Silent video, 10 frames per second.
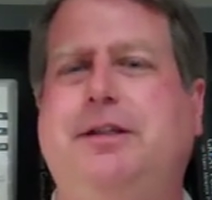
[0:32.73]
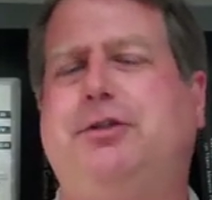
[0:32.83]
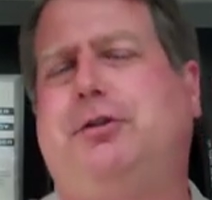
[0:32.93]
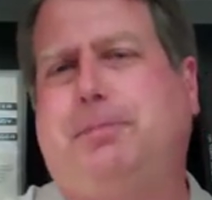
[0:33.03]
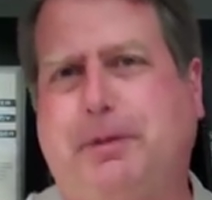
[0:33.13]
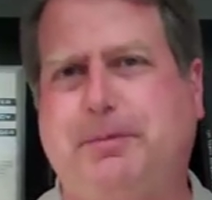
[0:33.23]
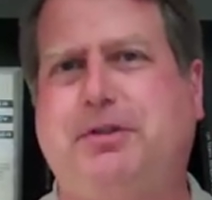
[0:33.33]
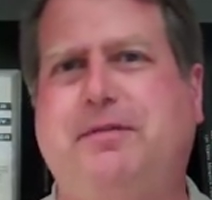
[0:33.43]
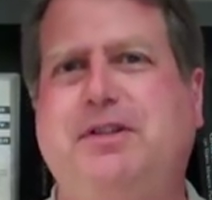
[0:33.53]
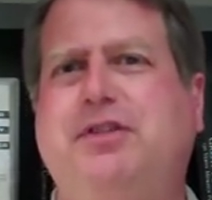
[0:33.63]
And so the
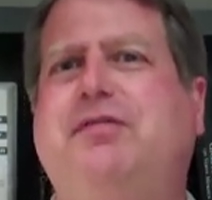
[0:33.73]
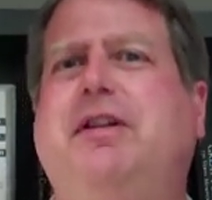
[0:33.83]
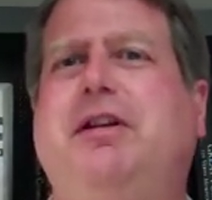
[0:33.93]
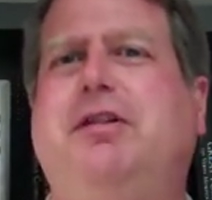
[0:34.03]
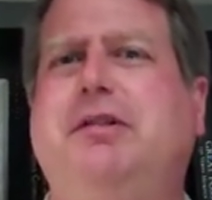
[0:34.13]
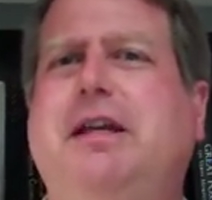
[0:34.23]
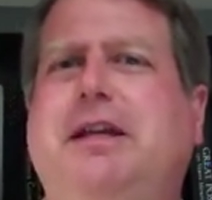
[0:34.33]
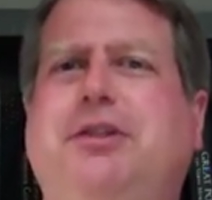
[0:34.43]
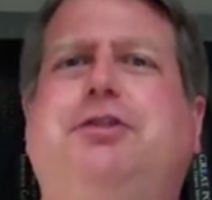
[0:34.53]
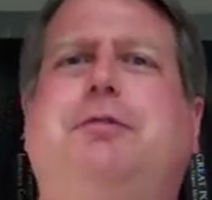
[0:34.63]
purpose of this video
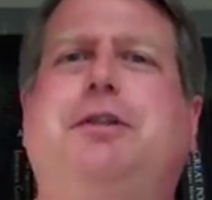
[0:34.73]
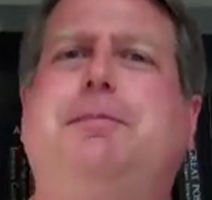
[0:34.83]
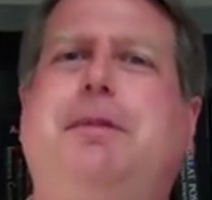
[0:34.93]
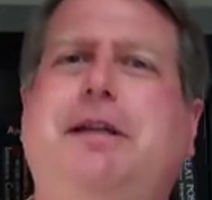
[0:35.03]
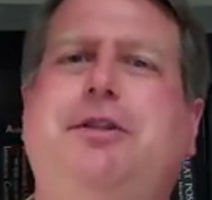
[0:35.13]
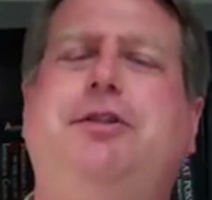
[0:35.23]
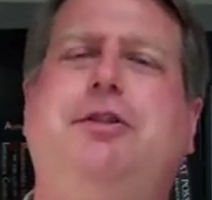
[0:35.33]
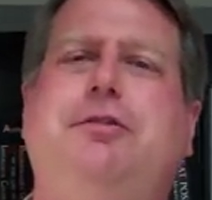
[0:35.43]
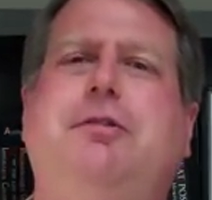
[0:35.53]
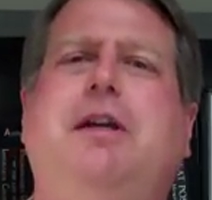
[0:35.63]
is to explain to
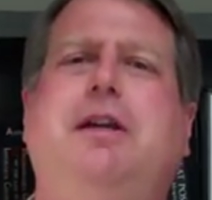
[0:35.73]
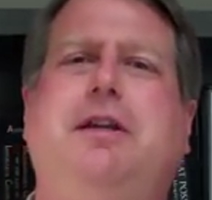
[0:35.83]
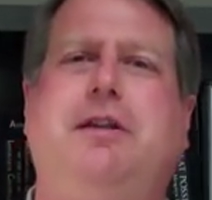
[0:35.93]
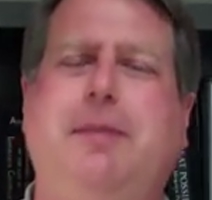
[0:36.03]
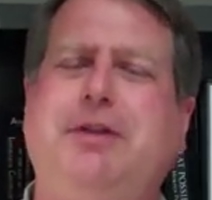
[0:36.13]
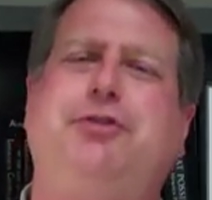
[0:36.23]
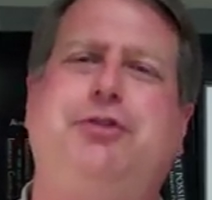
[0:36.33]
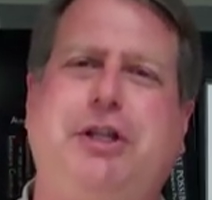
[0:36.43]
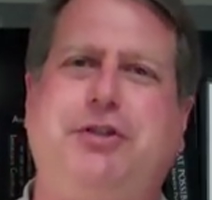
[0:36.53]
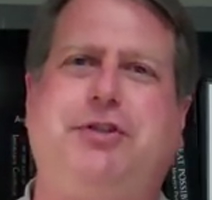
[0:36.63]
you the major
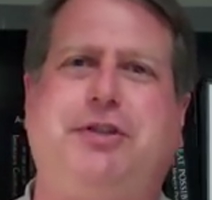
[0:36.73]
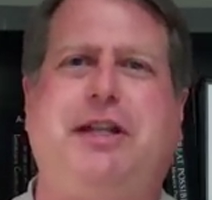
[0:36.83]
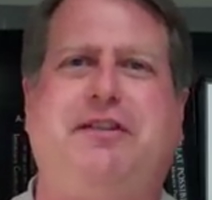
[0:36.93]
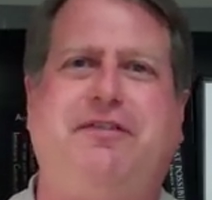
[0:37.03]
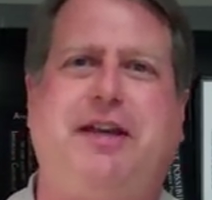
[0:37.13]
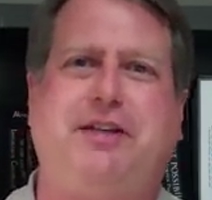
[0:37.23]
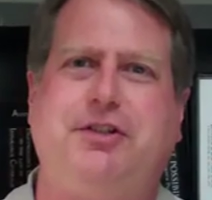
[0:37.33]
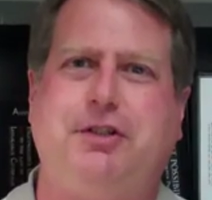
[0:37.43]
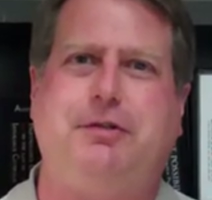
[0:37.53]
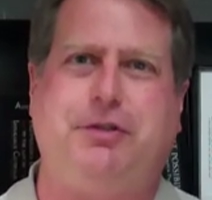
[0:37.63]
changes that affect
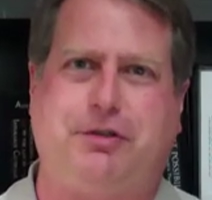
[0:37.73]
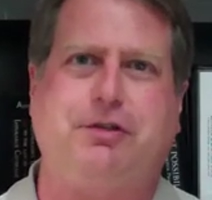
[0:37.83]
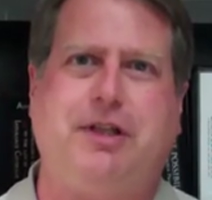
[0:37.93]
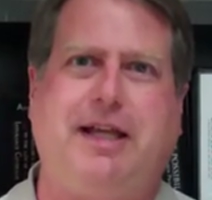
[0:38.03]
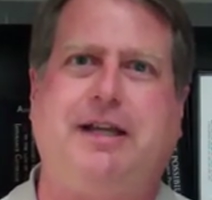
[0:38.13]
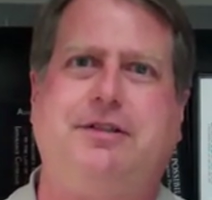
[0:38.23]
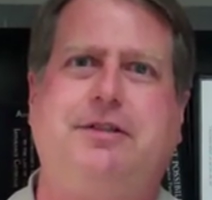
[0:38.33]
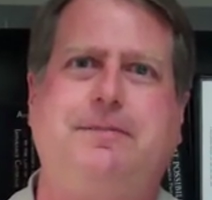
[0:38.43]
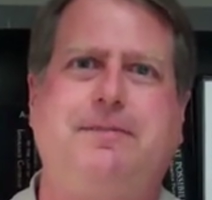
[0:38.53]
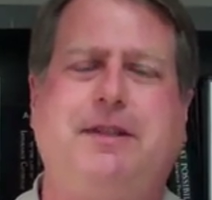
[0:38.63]
you and your
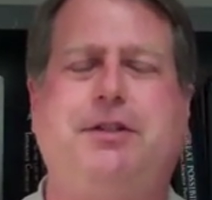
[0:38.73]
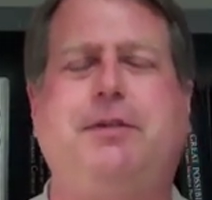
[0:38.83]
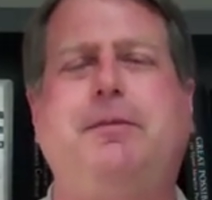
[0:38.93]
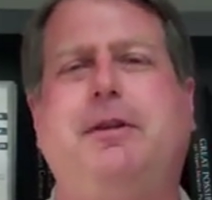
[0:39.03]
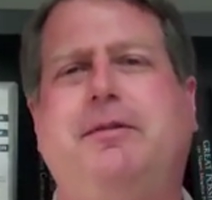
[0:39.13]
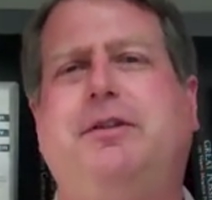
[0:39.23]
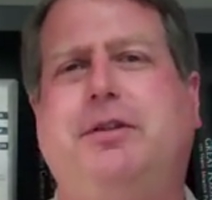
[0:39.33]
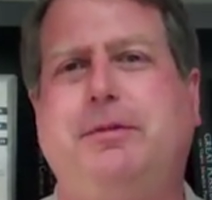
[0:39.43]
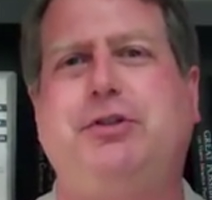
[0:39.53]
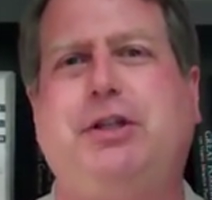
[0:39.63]
clients. Some of
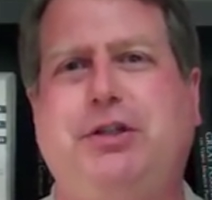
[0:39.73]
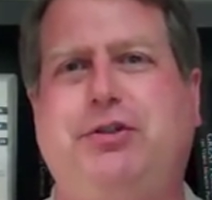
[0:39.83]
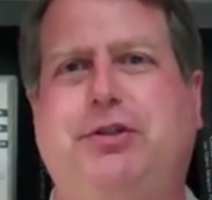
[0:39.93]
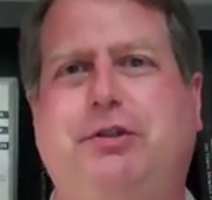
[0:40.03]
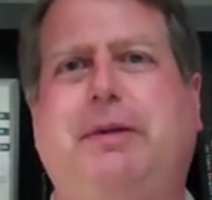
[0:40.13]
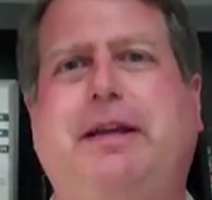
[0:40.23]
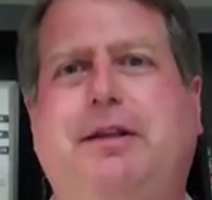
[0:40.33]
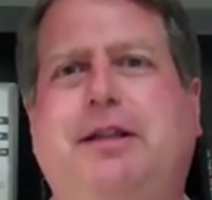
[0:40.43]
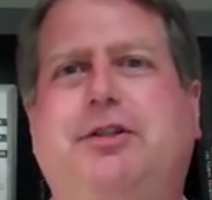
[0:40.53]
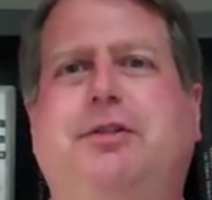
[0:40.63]
the changes in the
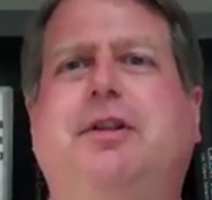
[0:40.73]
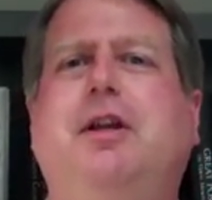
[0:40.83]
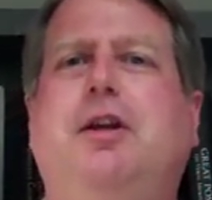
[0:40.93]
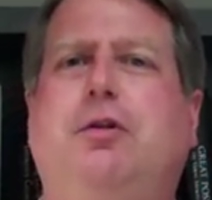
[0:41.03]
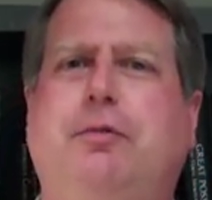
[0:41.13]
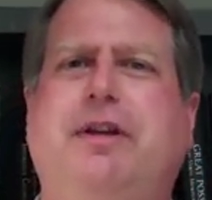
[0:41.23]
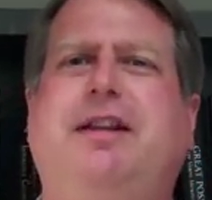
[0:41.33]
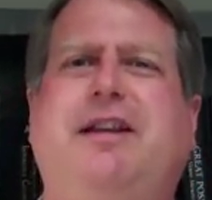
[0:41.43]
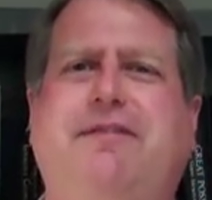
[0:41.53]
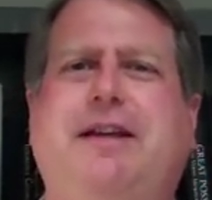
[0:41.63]
regulation
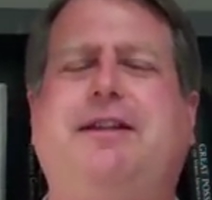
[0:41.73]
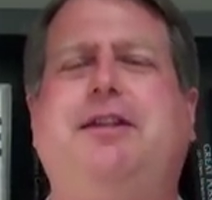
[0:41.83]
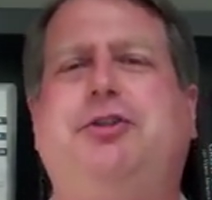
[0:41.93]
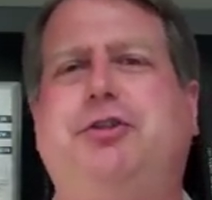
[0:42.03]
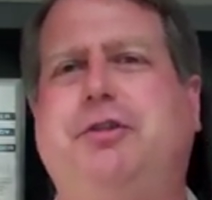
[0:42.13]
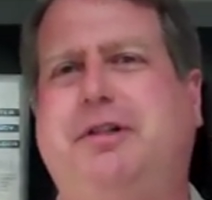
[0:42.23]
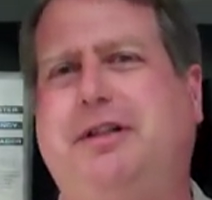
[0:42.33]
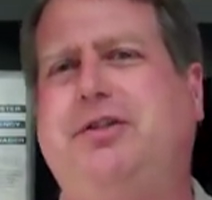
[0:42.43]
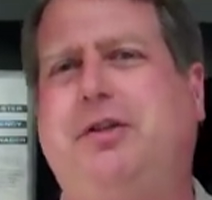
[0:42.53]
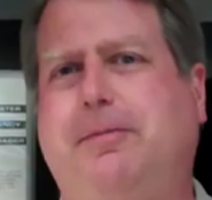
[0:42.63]
really affect the
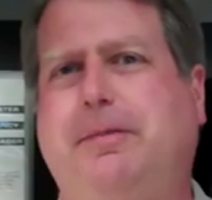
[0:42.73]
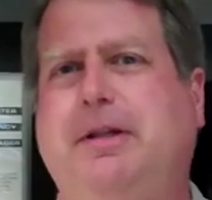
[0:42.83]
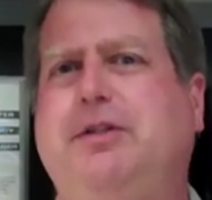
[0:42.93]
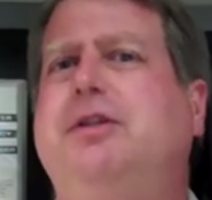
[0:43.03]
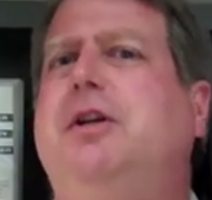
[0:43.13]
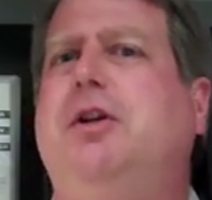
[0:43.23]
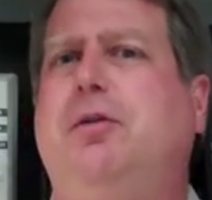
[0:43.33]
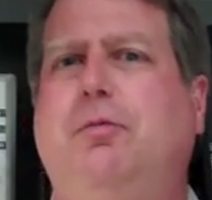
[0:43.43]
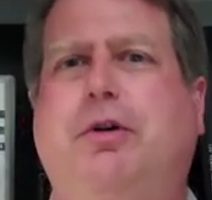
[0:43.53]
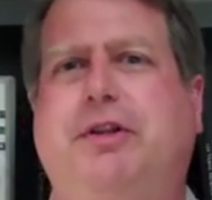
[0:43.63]
insurance companies
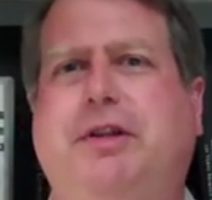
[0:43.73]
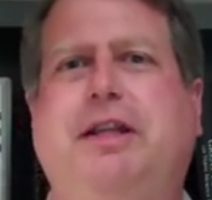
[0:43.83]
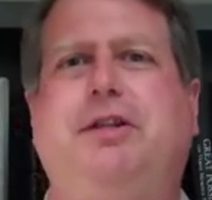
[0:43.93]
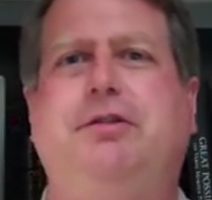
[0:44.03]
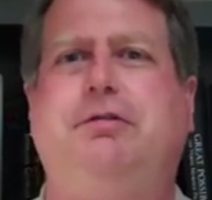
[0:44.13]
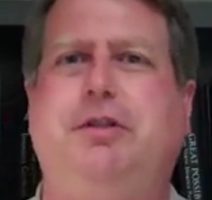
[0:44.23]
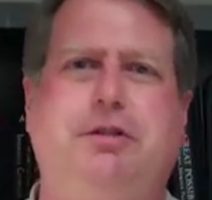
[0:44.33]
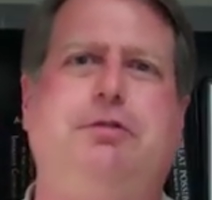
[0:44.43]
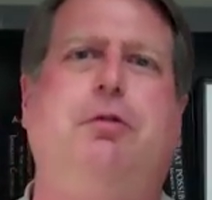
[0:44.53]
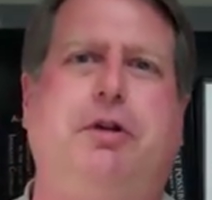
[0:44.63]
more than they do
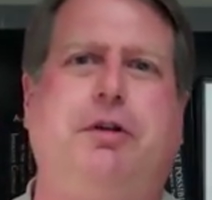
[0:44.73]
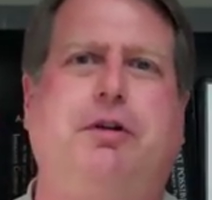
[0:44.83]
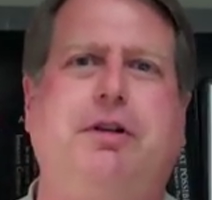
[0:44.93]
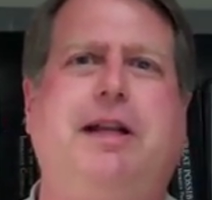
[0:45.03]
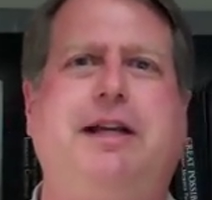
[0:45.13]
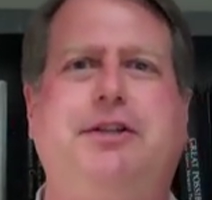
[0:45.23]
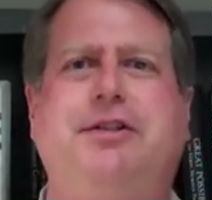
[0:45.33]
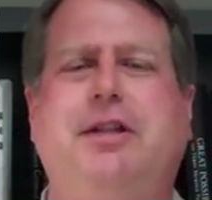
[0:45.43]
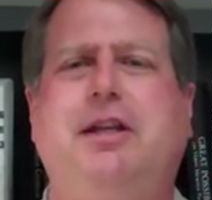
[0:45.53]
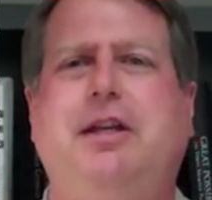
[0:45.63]
you or your clients.